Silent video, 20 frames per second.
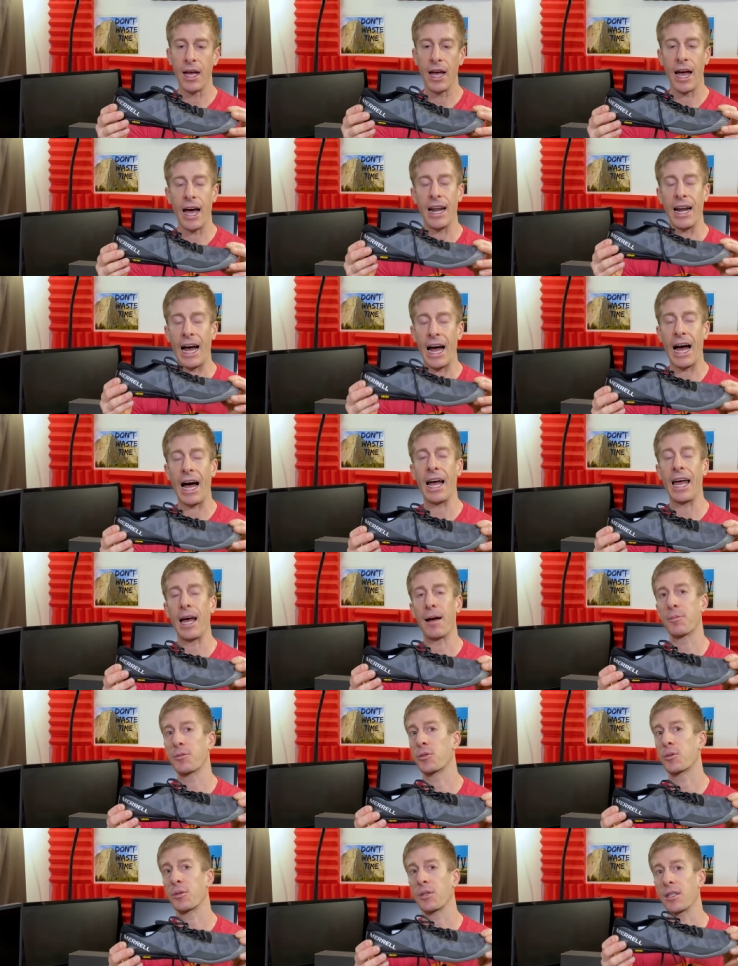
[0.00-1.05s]
And I
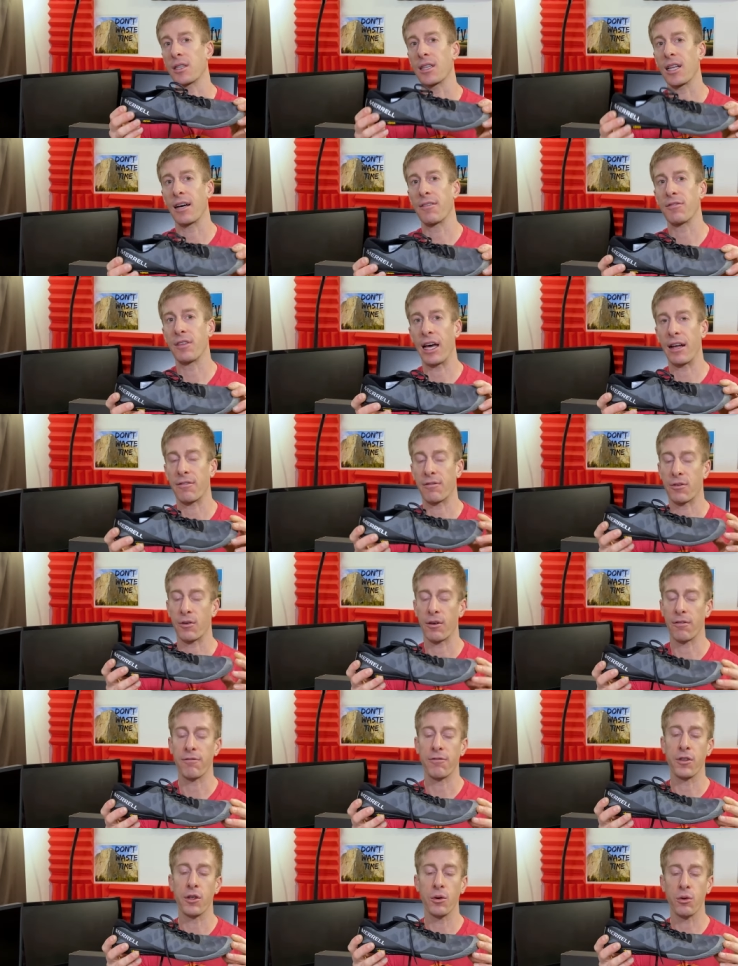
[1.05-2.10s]
absolutely love that for a
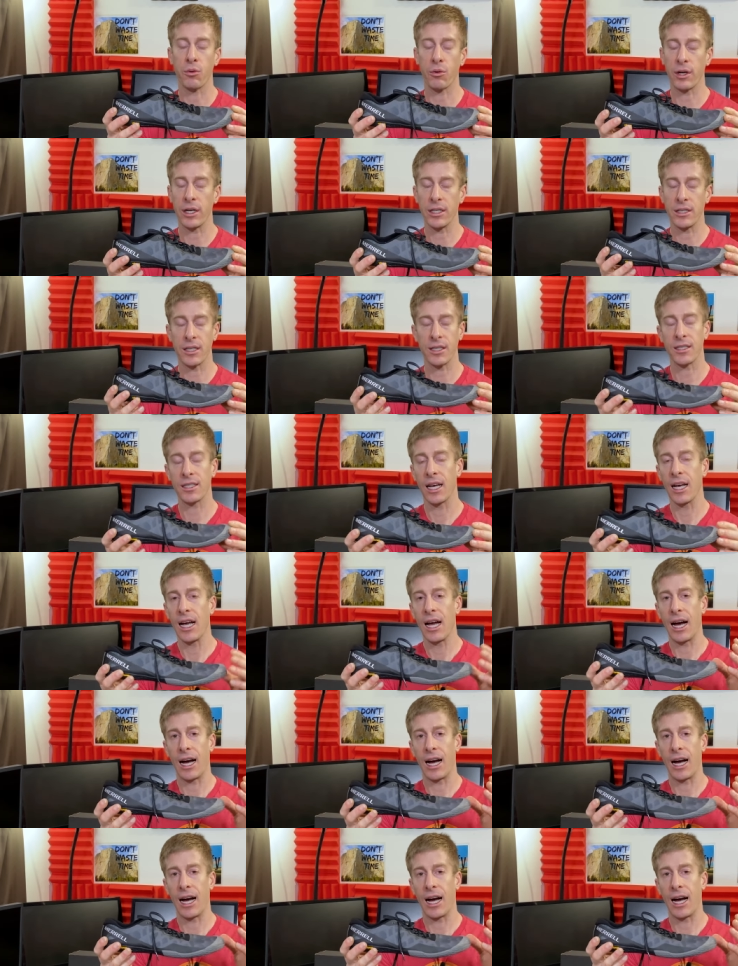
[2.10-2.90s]
few reasons.